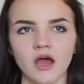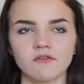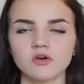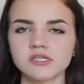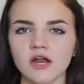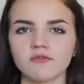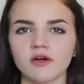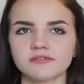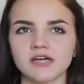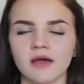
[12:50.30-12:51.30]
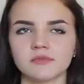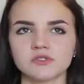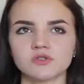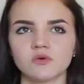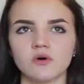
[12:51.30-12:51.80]
I've always had a rough time
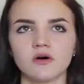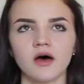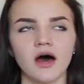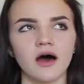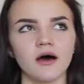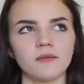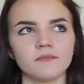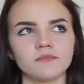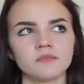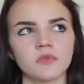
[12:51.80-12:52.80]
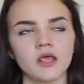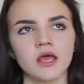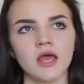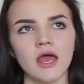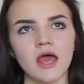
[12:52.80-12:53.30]
in school.
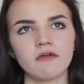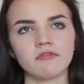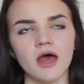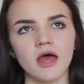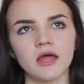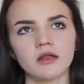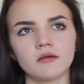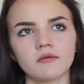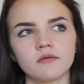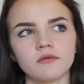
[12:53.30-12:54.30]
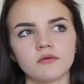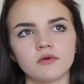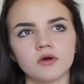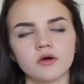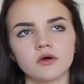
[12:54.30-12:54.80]
And then
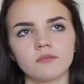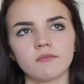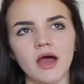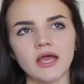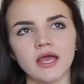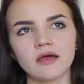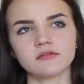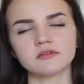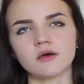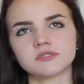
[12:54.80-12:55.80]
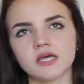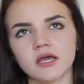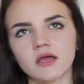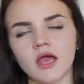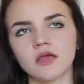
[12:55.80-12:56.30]
I would
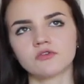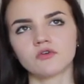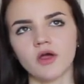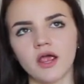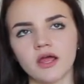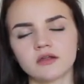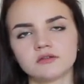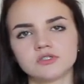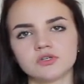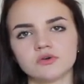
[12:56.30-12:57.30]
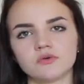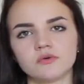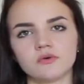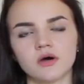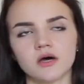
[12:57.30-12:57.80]
say 8th grade
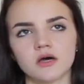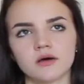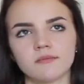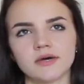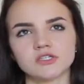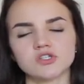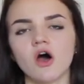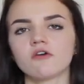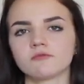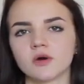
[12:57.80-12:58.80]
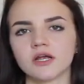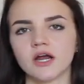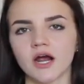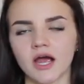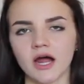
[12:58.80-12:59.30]
to my sophomore
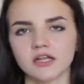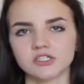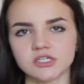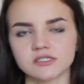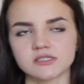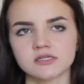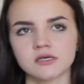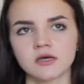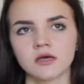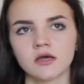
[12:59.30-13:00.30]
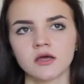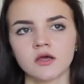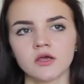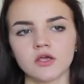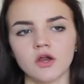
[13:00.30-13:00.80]
year, I kind of just,
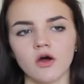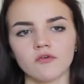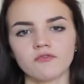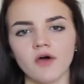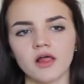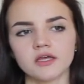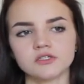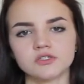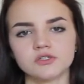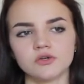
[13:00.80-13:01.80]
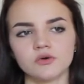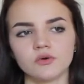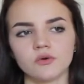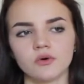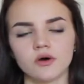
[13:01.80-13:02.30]
you know, fell
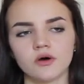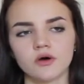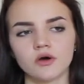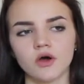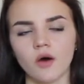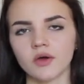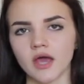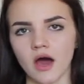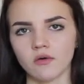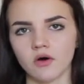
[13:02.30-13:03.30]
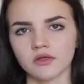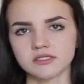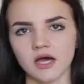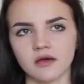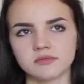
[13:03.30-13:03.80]
into going out all
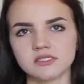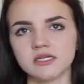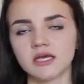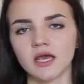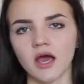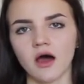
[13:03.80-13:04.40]
the time, sneaking